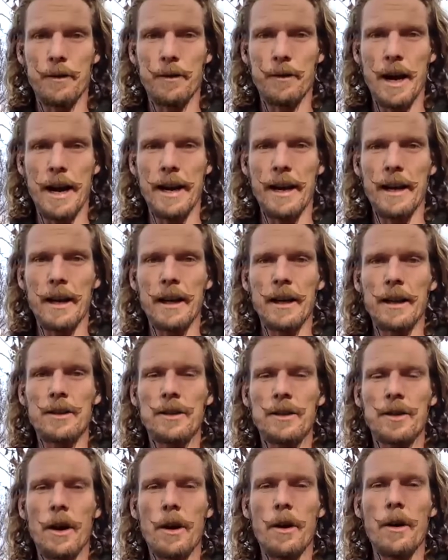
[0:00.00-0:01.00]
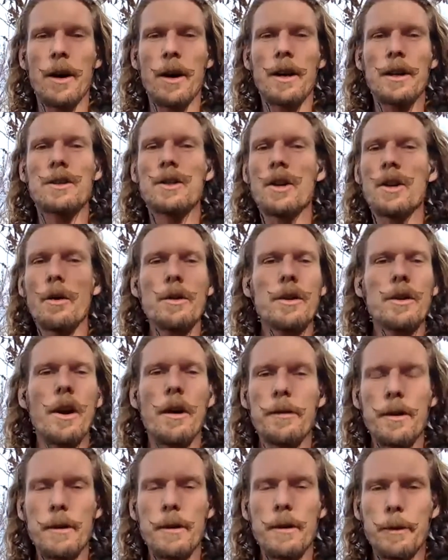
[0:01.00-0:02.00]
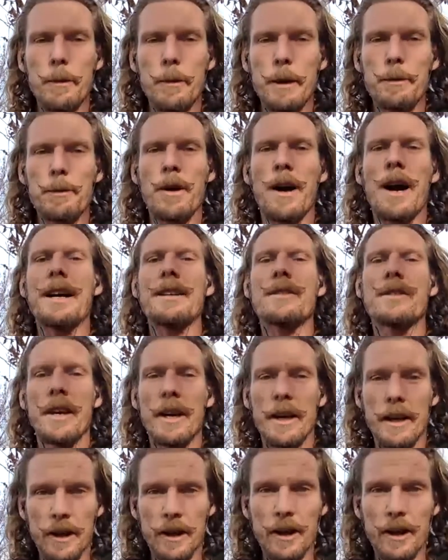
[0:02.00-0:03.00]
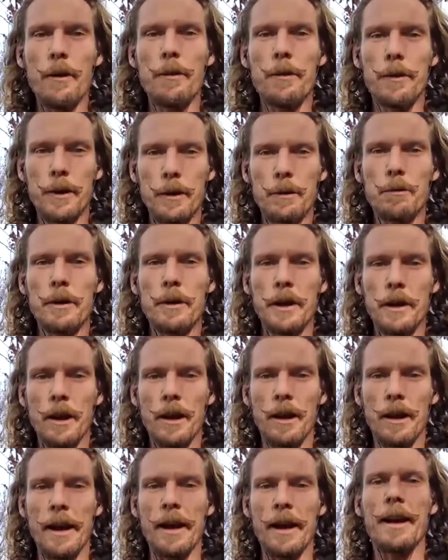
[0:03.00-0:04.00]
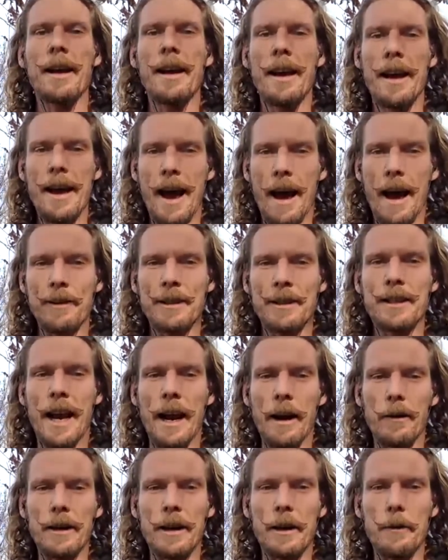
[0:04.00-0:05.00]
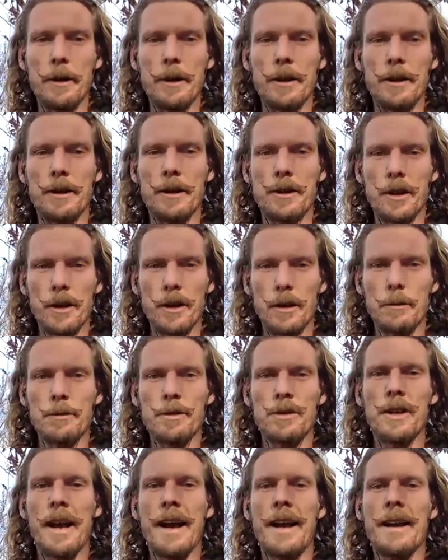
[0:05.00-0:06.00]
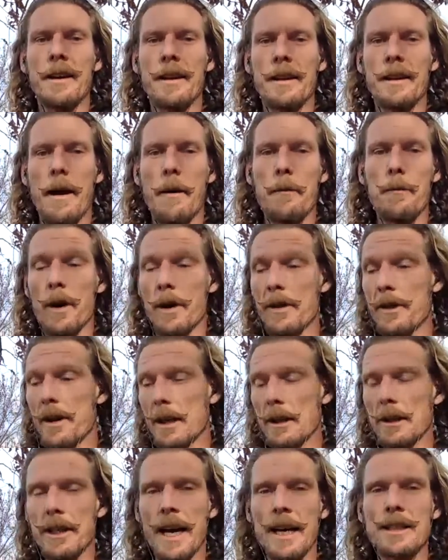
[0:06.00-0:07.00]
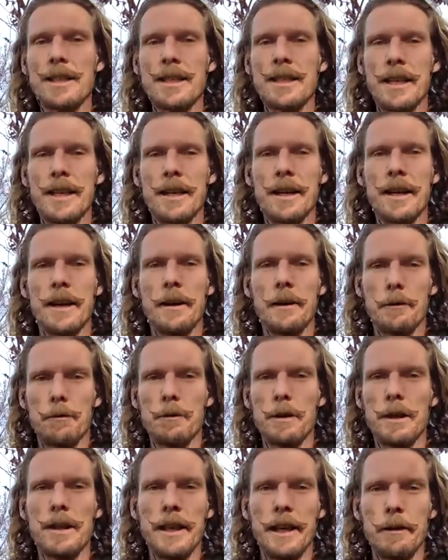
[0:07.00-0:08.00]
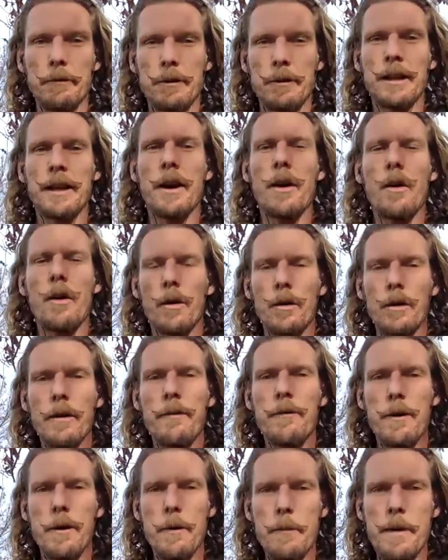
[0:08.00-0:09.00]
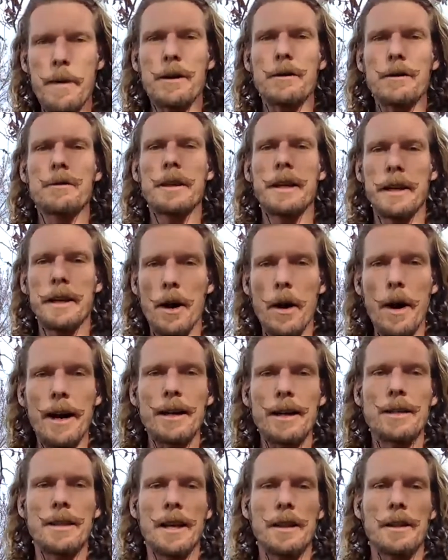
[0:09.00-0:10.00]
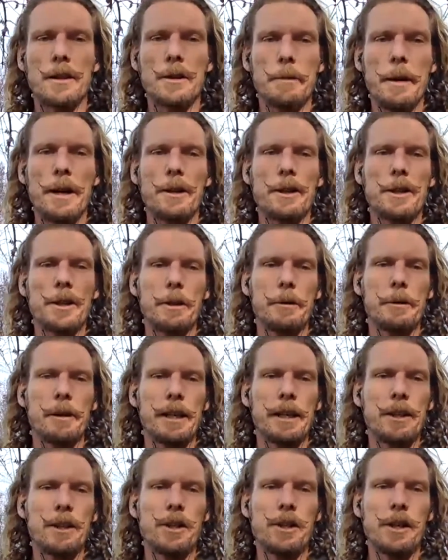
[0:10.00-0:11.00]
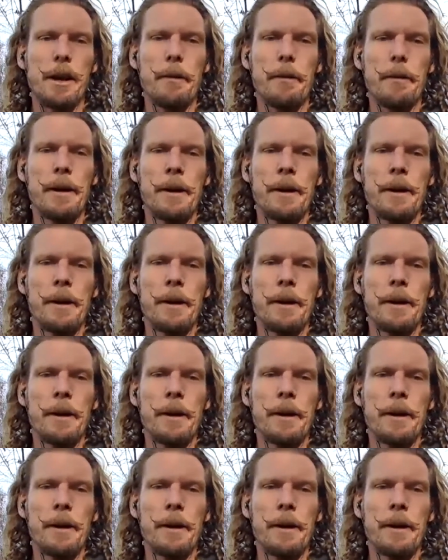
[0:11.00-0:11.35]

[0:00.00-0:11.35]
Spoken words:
right? So don't go for the booby prize. Go for the real thing. Have integrity with your terms. And when they're tested, really, really hold a firm boundary and know how to set those boundaries in your relationship.